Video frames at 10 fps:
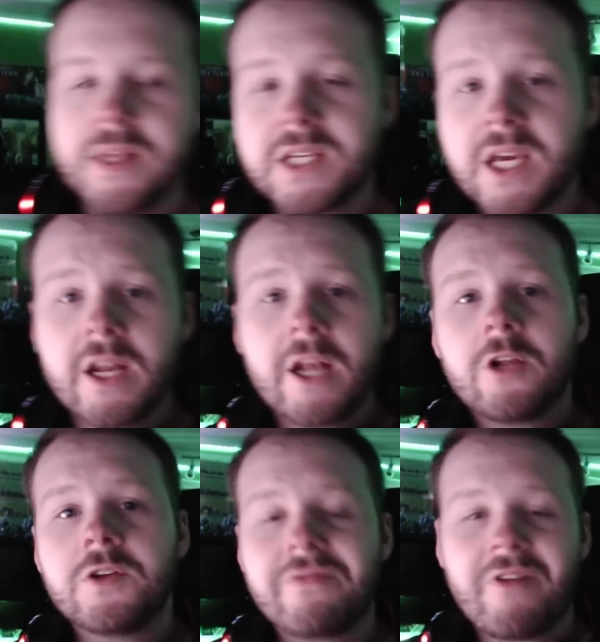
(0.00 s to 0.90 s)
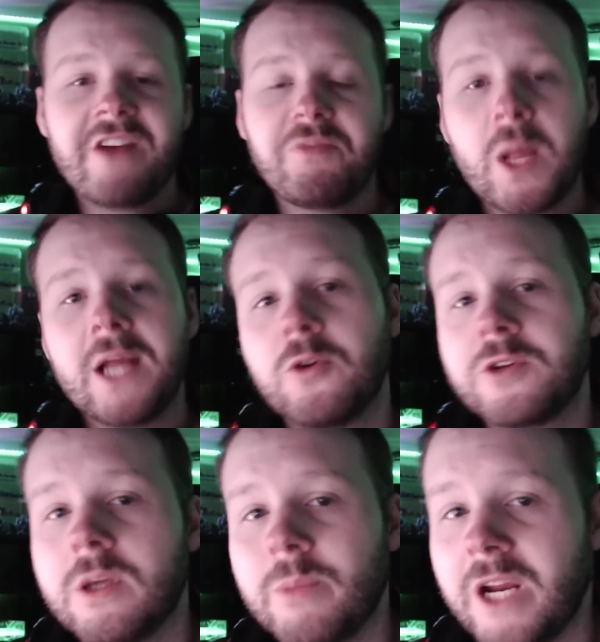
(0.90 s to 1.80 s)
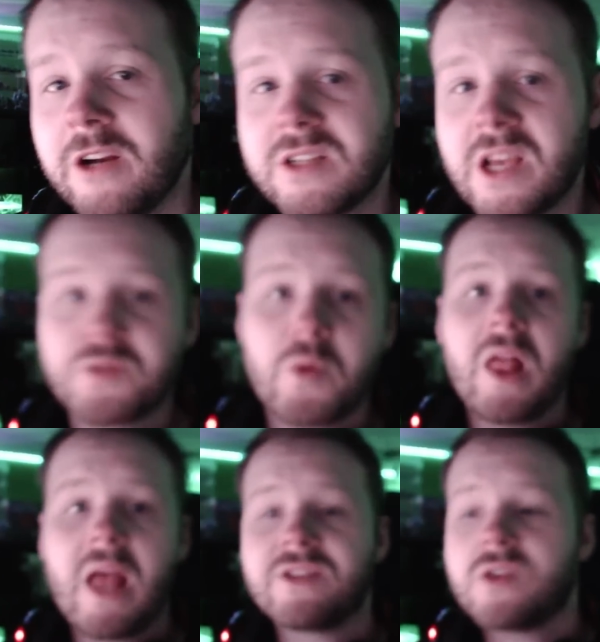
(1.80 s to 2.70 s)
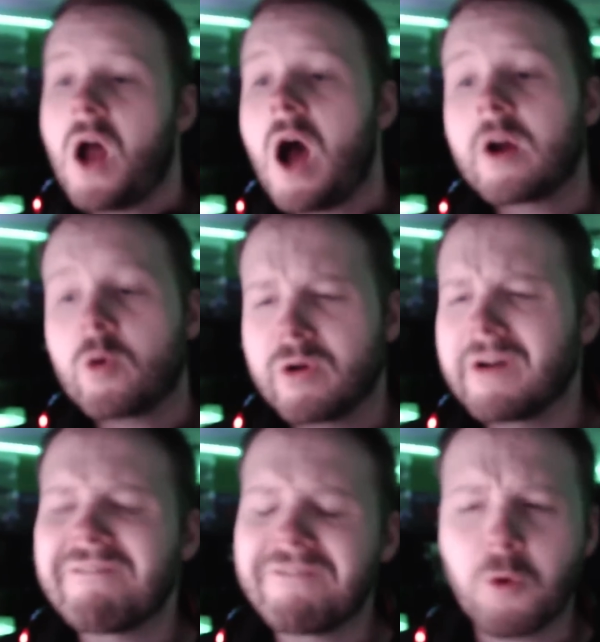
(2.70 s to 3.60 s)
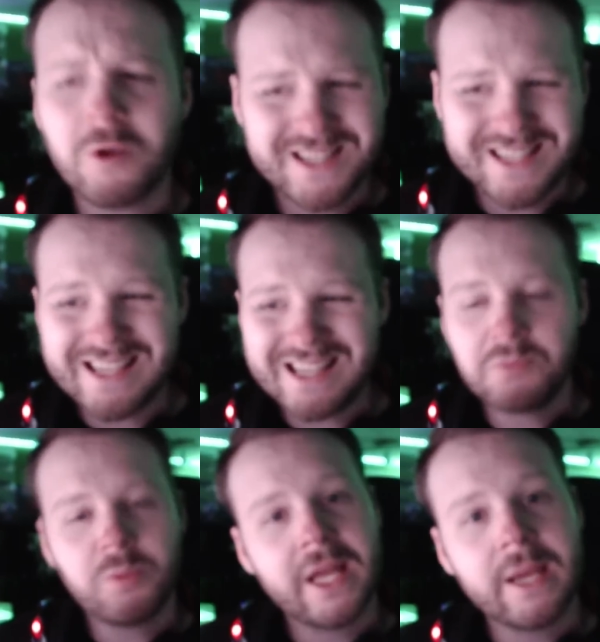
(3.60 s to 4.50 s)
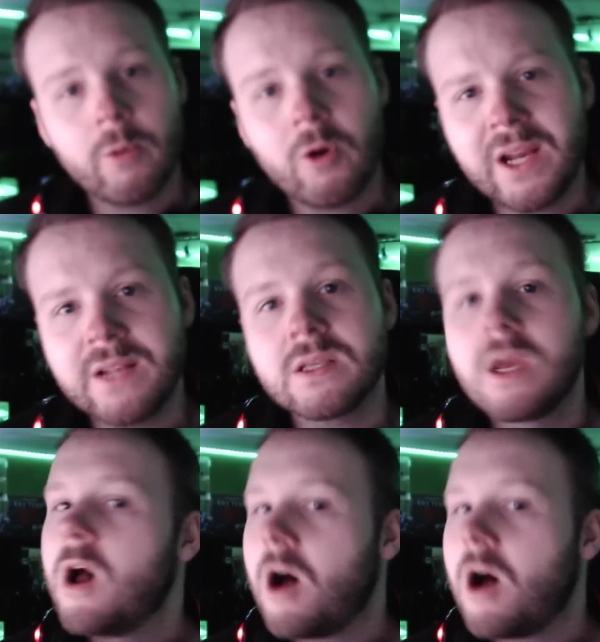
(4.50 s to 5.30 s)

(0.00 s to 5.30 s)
This kit includes five Blightlord Terminators as well as an awkward 14 Plague Marines.